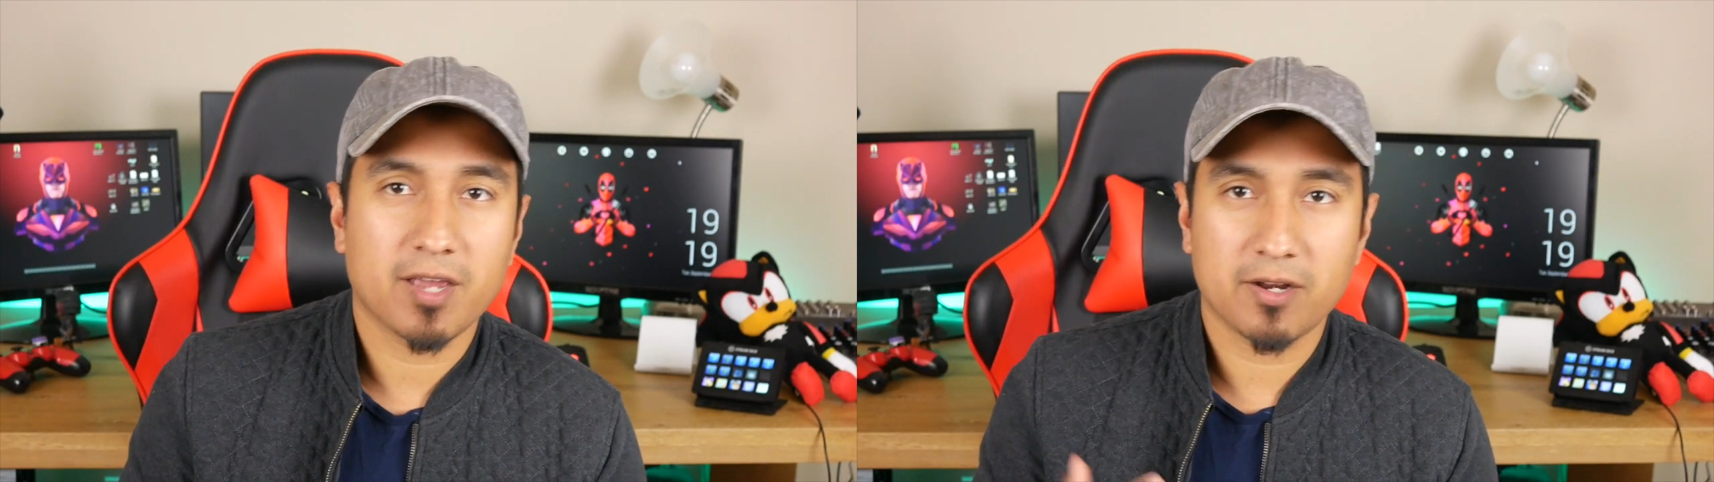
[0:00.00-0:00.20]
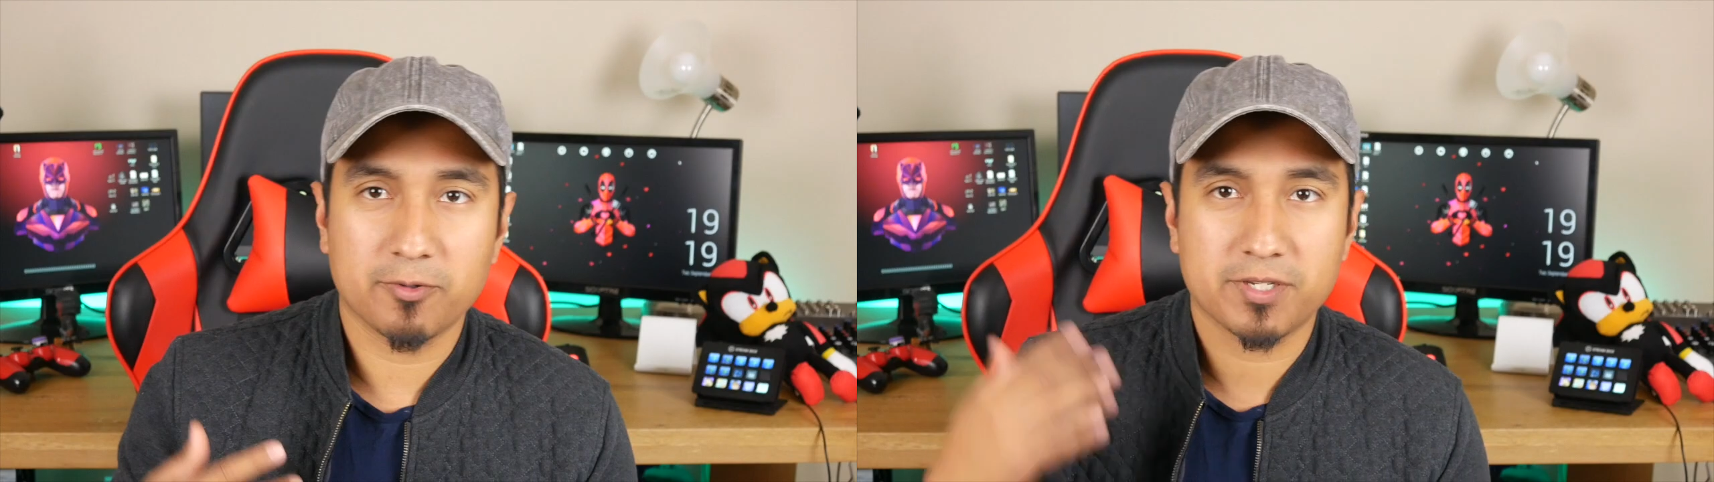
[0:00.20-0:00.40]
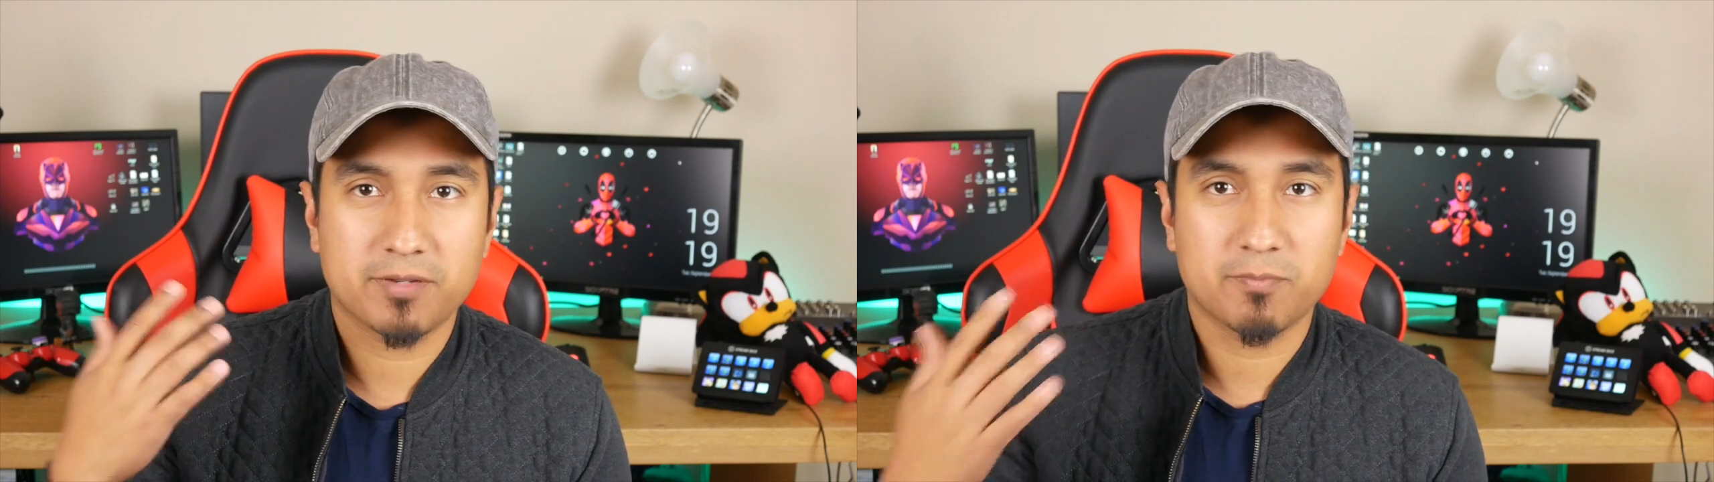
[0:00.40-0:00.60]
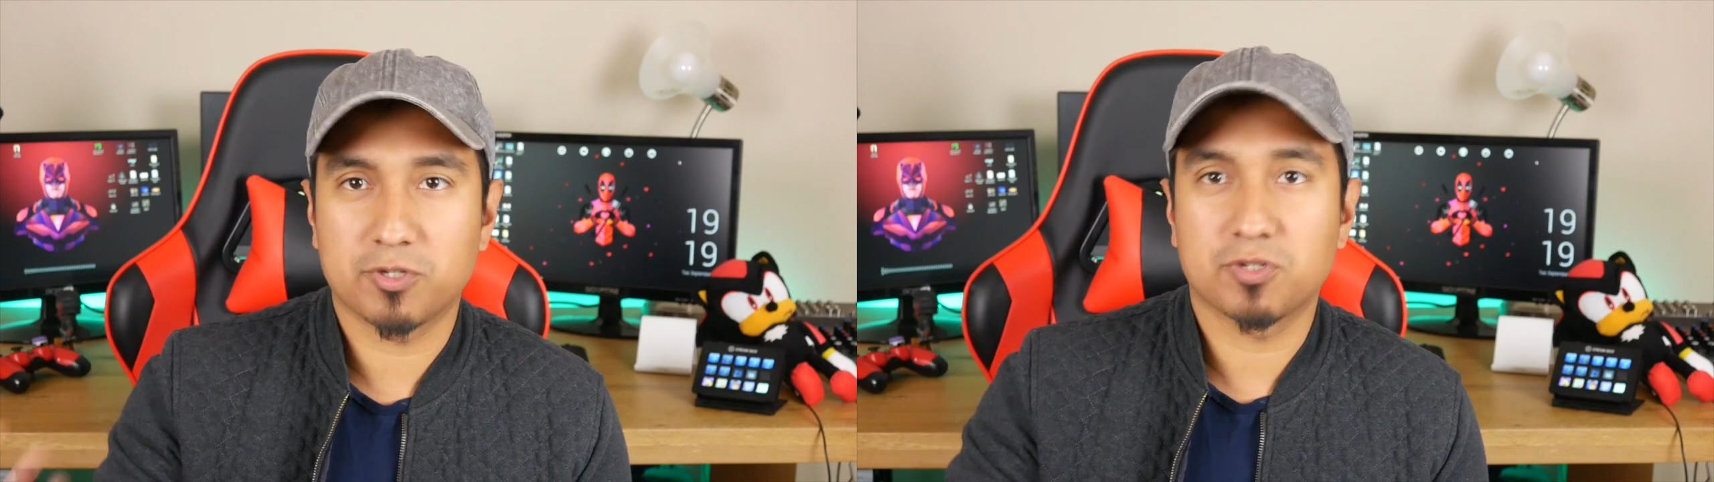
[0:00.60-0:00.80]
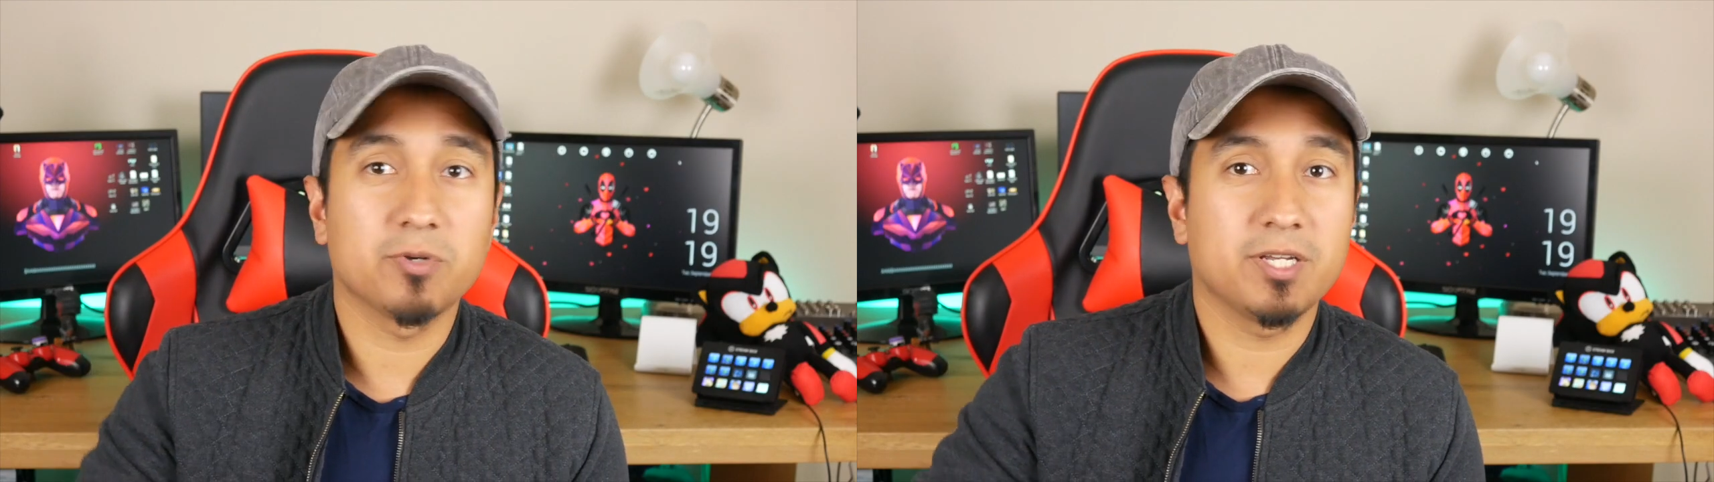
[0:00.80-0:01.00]
kind of was
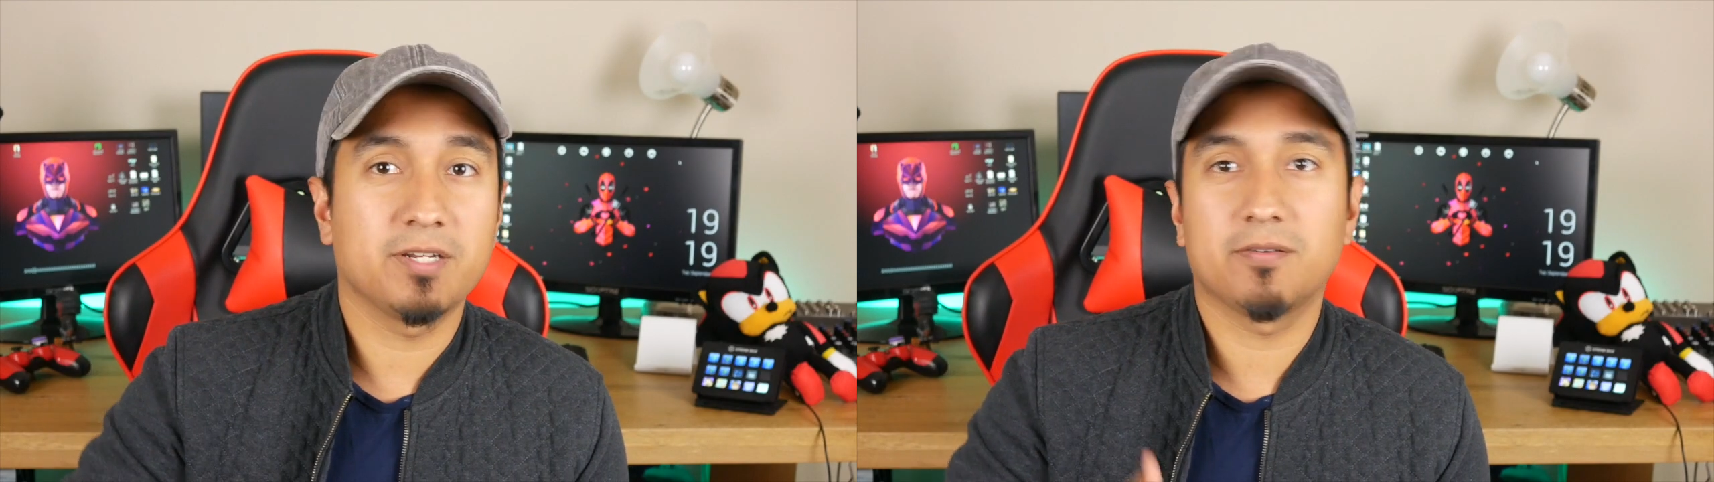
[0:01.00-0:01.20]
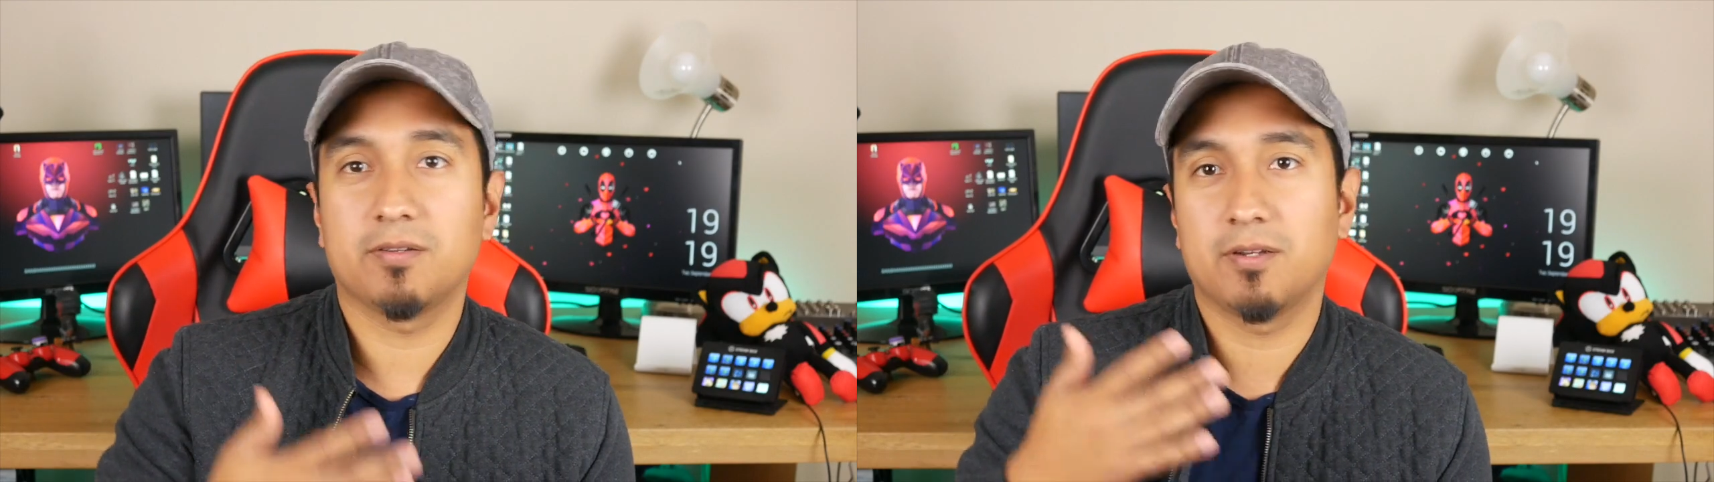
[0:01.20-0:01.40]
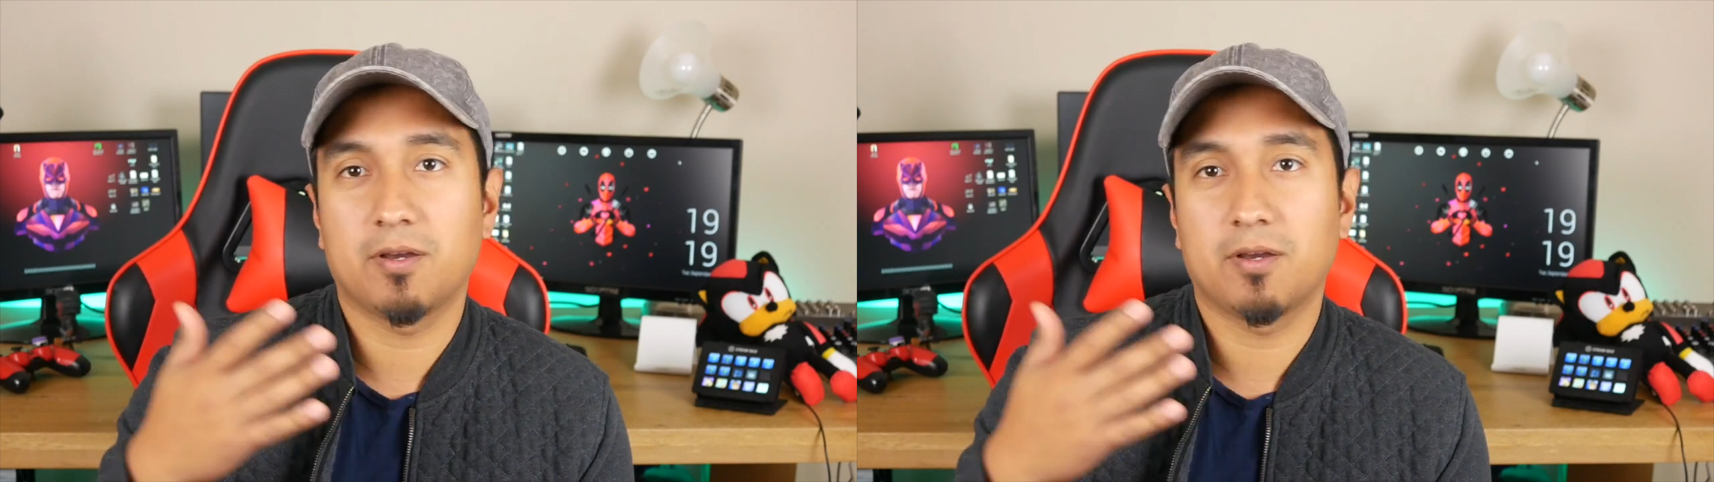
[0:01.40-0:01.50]
pursuing, you